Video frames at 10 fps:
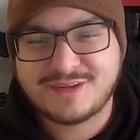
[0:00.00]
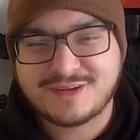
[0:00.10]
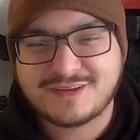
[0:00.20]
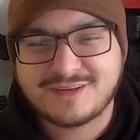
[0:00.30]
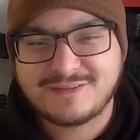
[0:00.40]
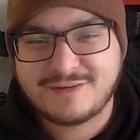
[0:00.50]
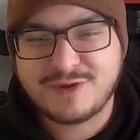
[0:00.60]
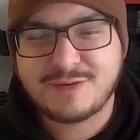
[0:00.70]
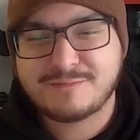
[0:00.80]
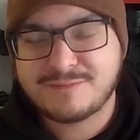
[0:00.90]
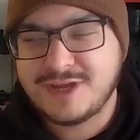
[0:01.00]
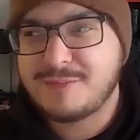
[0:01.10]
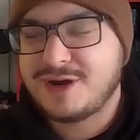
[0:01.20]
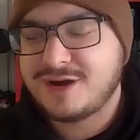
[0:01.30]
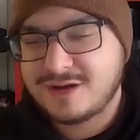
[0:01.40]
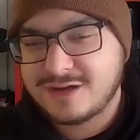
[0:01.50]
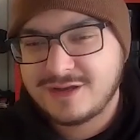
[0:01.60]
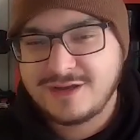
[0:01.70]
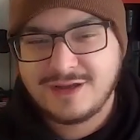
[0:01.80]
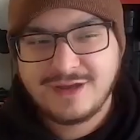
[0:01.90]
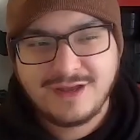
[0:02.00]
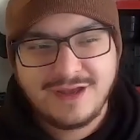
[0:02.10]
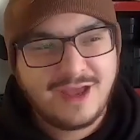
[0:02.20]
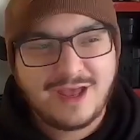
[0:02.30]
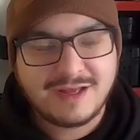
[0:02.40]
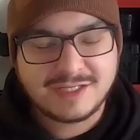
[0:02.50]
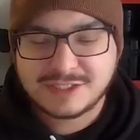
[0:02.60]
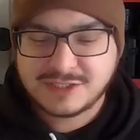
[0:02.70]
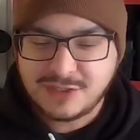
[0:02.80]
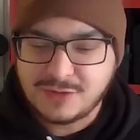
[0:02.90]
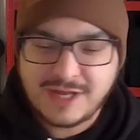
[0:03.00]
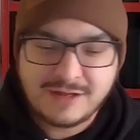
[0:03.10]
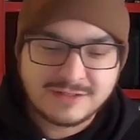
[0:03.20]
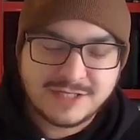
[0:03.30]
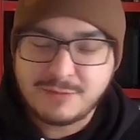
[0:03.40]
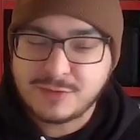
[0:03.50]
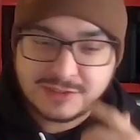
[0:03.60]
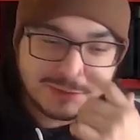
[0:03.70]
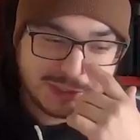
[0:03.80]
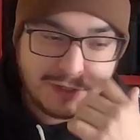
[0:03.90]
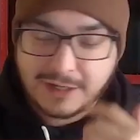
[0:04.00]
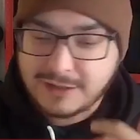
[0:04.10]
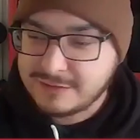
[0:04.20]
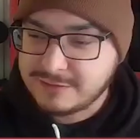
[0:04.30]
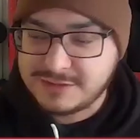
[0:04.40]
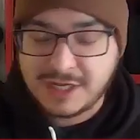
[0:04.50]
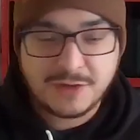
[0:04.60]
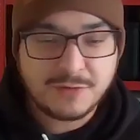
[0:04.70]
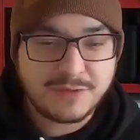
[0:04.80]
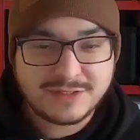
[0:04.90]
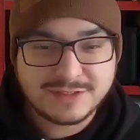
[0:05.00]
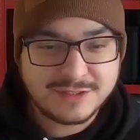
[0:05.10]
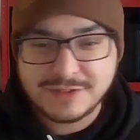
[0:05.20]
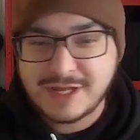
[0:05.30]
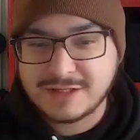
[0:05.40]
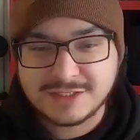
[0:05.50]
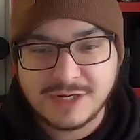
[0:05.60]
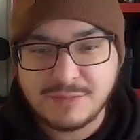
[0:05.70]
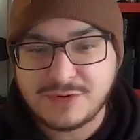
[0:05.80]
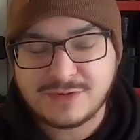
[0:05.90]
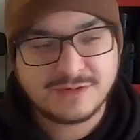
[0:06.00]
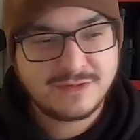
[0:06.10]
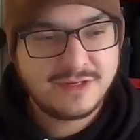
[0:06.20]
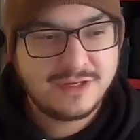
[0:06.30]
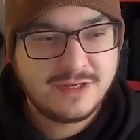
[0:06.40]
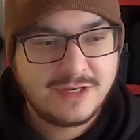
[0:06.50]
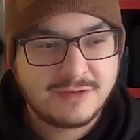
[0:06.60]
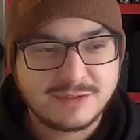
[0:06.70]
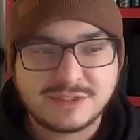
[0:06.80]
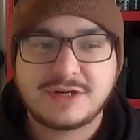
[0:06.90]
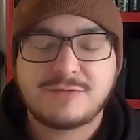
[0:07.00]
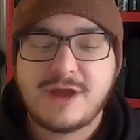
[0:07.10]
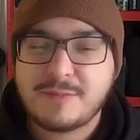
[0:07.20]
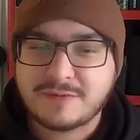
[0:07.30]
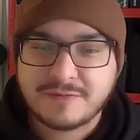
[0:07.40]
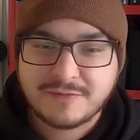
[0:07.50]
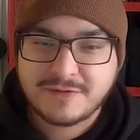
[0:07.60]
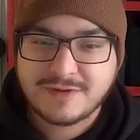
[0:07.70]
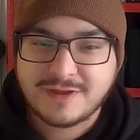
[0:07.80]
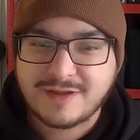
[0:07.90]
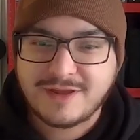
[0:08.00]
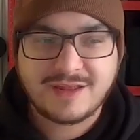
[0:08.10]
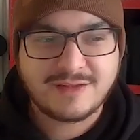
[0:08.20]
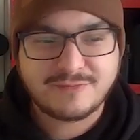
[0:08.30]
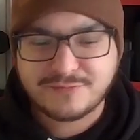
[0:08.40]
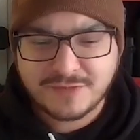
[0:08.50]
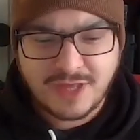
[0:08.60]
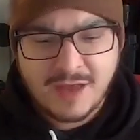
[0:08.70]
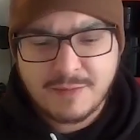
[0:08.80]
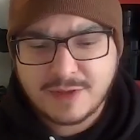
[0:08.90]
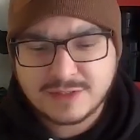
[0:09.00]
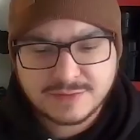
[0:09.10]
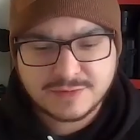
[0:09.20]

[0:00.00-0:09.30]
thing from Yamaha, and I just slowed down the tempo because it was all like techno beats. Slow down the tempo. We started rapping, and yeah, man,